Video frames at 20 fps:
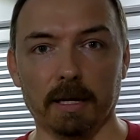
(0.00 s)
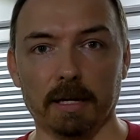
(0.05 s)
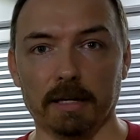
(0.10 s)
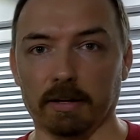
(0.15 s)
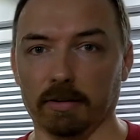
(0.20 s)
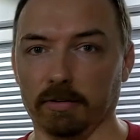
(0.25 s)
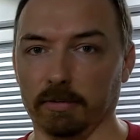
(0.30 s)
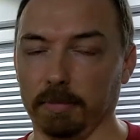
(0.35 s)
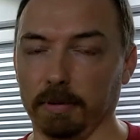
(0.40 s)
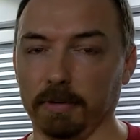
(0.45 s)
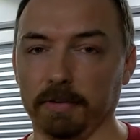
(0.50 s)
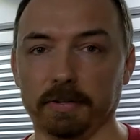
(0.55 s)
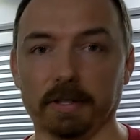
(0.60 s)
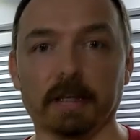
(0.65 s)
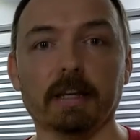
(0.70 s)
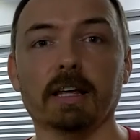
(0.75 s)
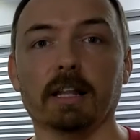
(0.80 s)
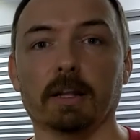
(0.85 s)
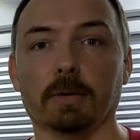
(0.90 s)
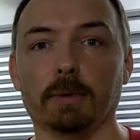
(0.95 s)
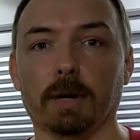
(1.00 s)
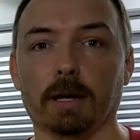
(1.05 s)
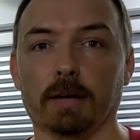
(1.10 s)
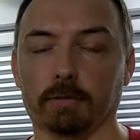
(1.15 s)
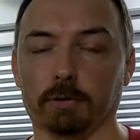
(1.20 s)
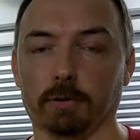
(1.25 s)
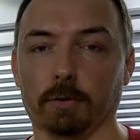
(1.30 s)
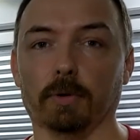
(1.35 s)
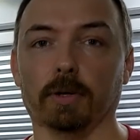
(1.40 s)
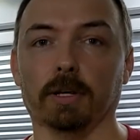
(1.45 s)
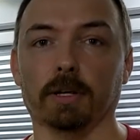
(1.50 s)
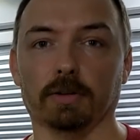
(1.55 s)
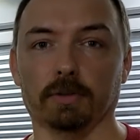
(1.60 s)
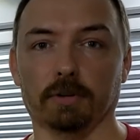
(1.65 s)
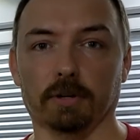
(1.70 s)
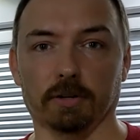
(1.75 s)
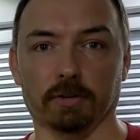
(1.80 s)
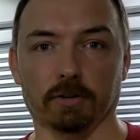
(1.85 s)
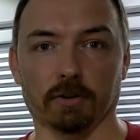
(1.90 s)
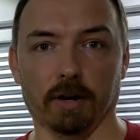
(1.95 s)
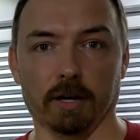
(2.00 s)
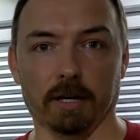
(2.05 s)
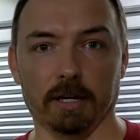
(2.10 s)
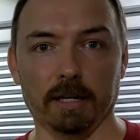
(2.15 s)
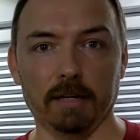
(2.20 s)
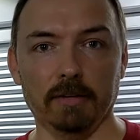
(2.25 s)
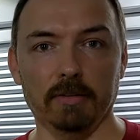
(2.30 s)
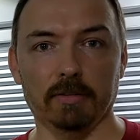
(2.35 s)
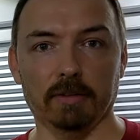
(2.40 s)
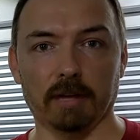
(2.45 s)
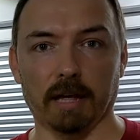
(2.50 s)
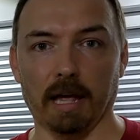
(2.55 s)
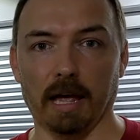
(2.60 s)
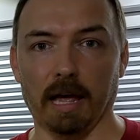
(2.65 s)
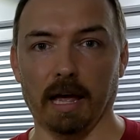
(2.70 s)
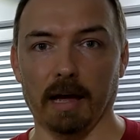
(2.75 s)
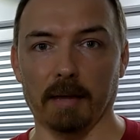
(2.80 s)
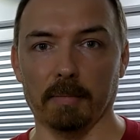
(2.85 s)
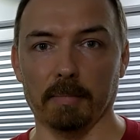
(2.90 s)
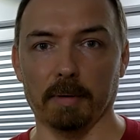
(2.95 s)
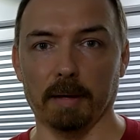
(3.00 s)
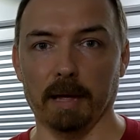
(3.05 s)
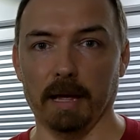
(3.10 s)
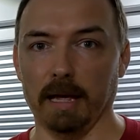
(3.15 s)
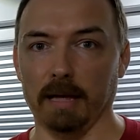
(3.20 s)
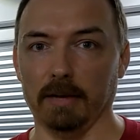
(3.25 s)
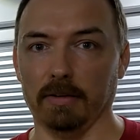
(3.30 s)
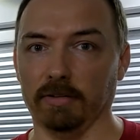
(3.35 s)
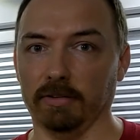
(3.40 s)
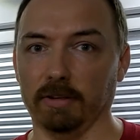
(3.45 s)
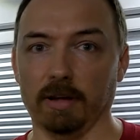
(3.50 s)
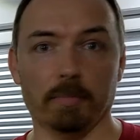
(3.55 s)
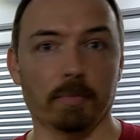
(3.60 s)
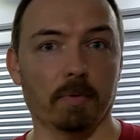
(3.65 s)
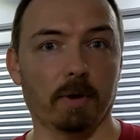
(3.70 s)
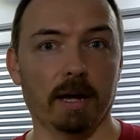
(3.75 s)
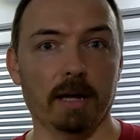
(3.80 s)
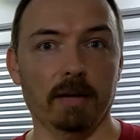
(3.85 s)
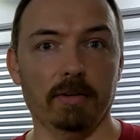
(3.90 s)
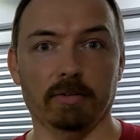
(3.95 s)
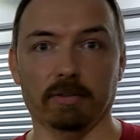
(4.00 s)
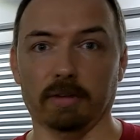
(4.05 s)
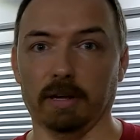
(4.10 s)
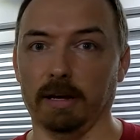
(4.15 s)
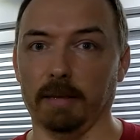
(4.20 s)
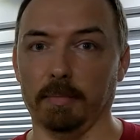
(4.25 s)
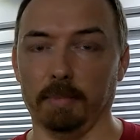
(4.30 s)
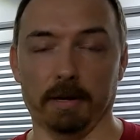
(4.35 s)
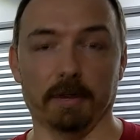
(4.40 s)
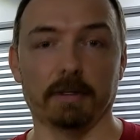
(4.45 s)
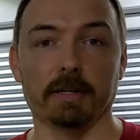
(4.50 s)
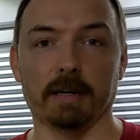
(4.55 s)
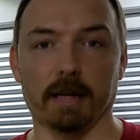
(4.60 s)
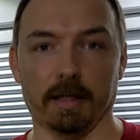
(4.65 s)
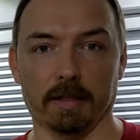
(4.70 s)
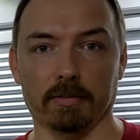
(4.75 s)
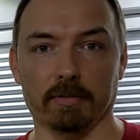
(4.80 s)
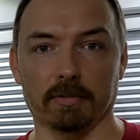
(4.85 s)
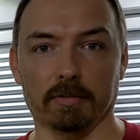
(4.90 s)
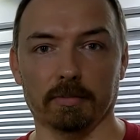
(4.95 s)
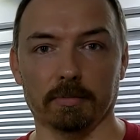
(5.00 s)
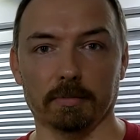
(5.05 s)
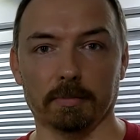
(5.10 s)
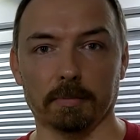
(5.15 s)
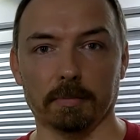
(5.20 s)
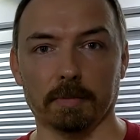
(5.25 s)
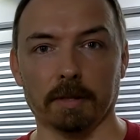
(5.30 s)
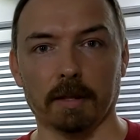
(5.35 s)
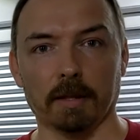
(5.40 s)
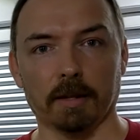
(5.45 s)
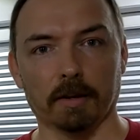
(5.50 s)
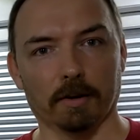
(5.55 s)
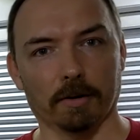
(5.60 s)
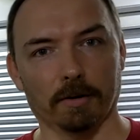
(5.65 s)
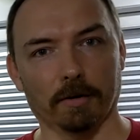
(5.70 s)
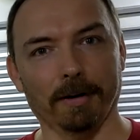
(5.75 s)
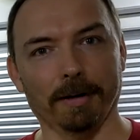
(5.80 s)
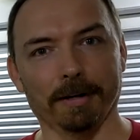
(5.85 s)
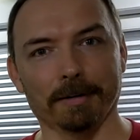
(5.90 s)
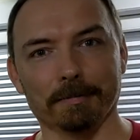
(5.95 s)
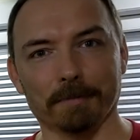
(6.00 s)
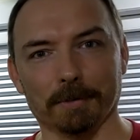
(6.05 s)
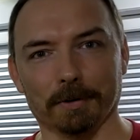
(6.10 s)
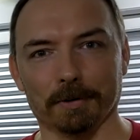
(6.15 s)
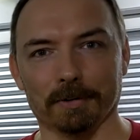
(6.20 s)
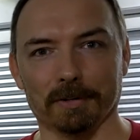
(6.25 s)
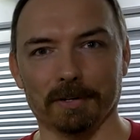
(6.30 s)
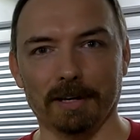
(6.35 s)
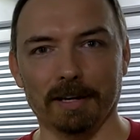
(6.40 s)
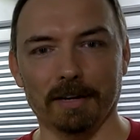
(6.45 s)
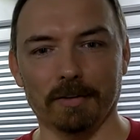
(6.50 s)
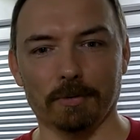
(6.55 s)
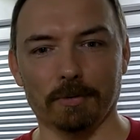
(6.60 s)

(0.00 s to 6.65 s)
There's a particular way of talking to the Chinese, and some ways are better than others. All right, on to the next